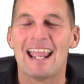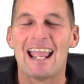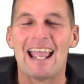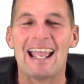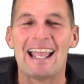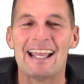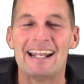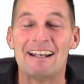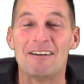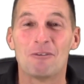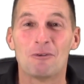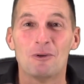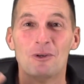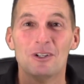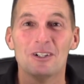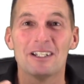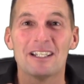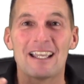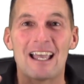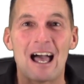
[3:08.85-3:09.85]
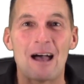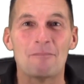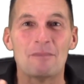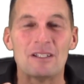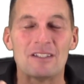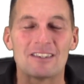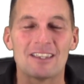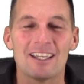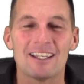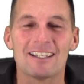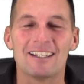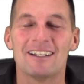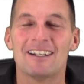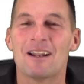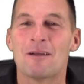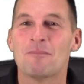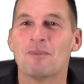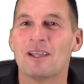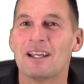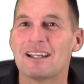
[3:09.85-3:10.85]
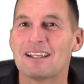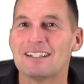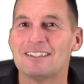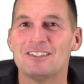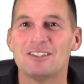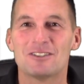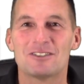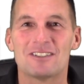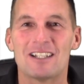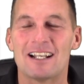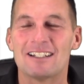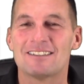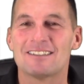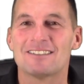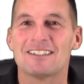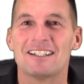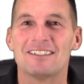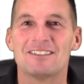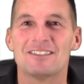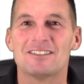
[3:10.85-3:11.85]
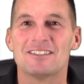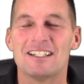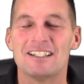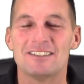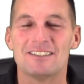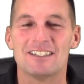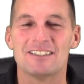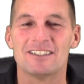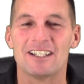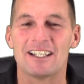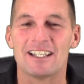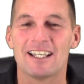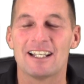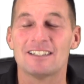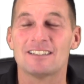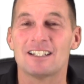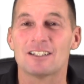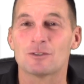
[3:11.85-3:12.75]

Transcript: And it really got me thinking, and I'm like, it's as easy as it gets.